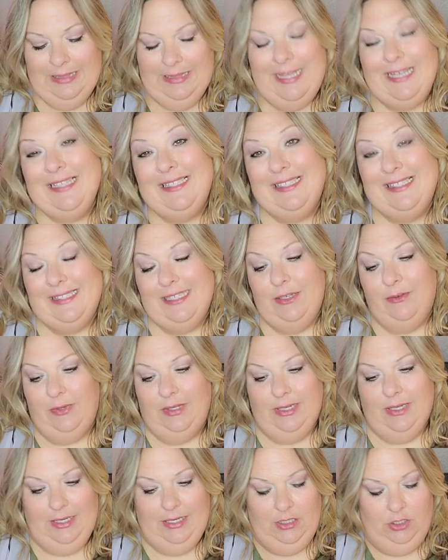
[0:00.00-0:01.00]
Let's see
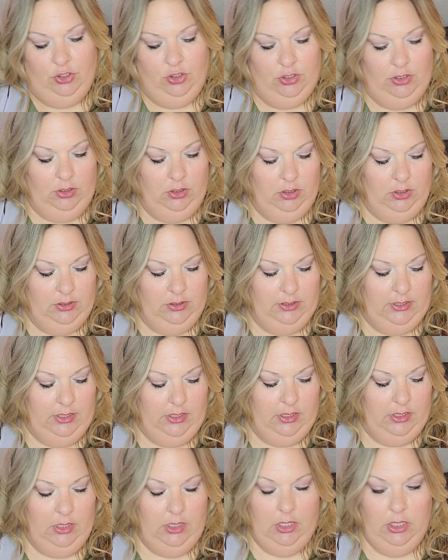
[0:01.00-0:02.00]
what it actually looks
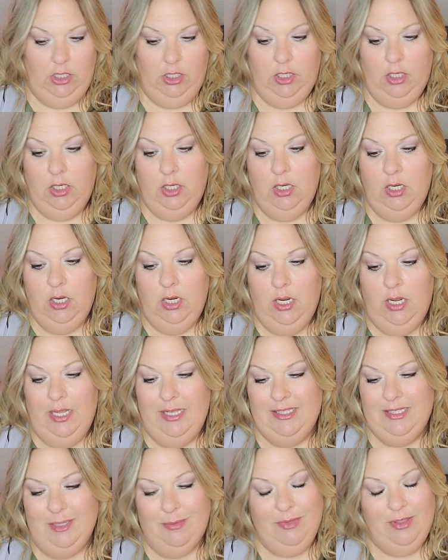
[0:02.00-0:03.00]
like in here.
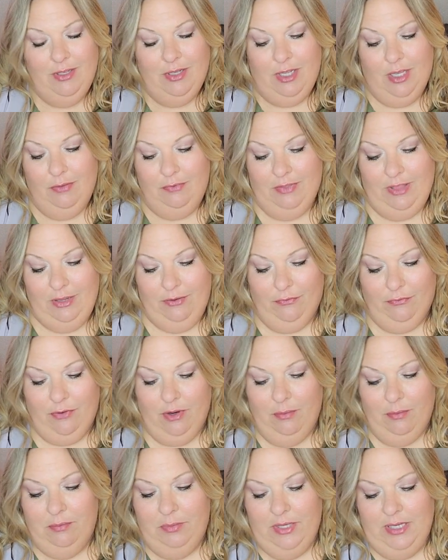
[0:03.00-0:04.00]
And some of the like
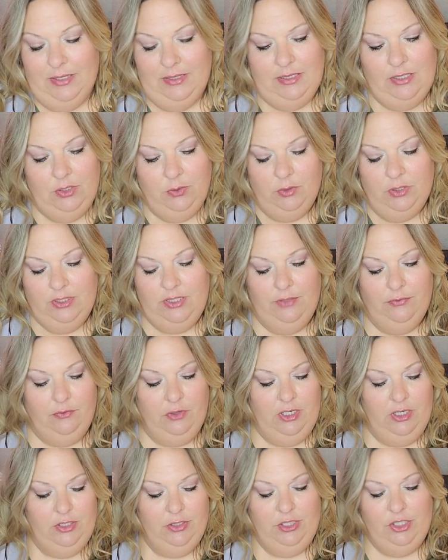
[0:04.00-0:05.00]
front pieces were
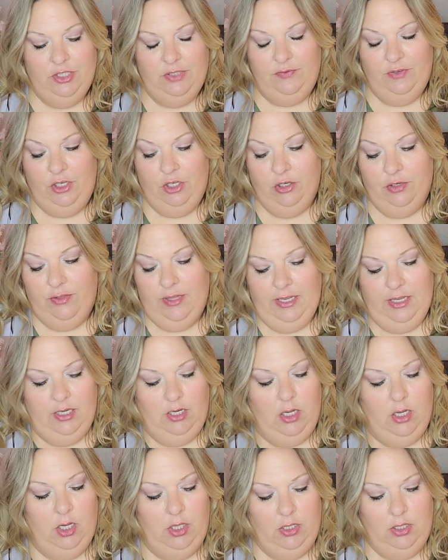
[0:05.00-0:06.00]
different, so I just figured they
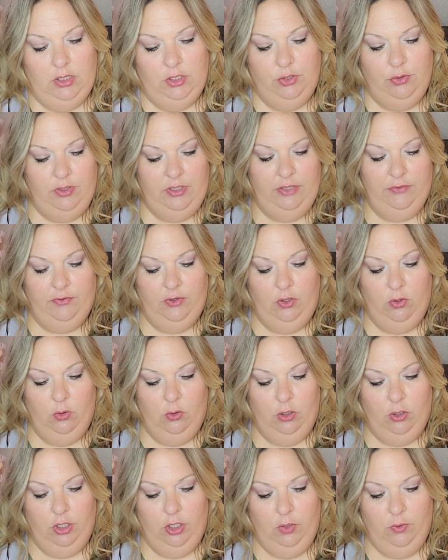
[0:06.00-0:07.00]
had gotten into a different
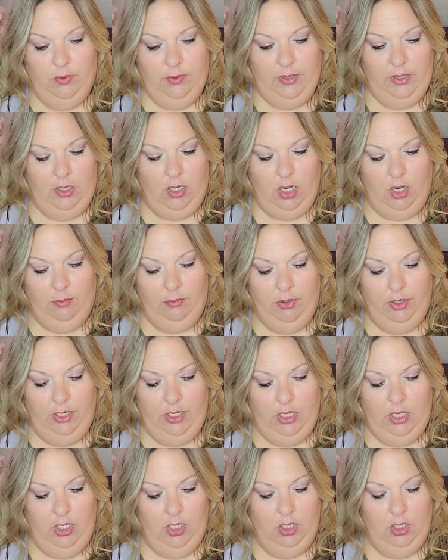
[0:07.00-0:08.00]
order when they got put
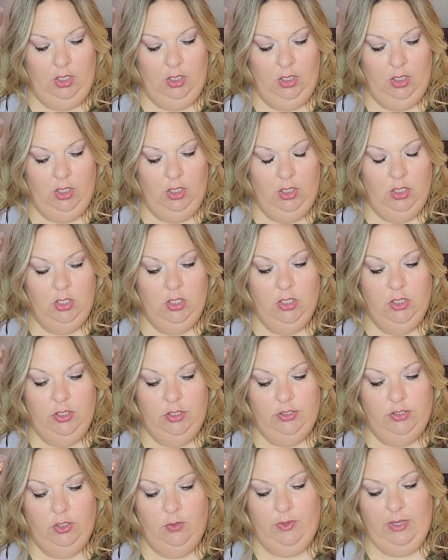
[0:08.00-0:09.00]
in.
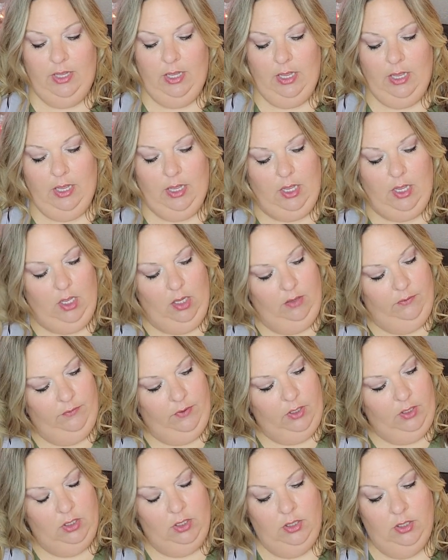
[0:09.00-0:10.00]
So we
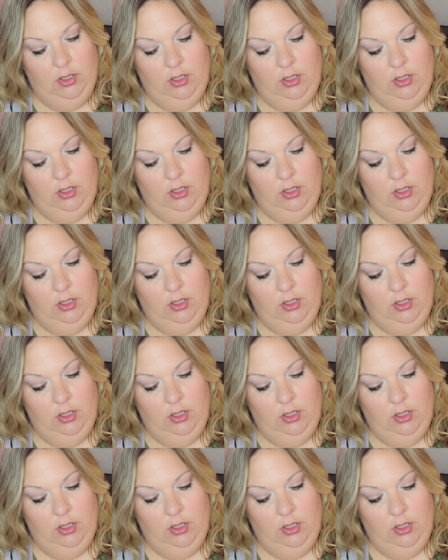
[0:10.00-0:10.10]
have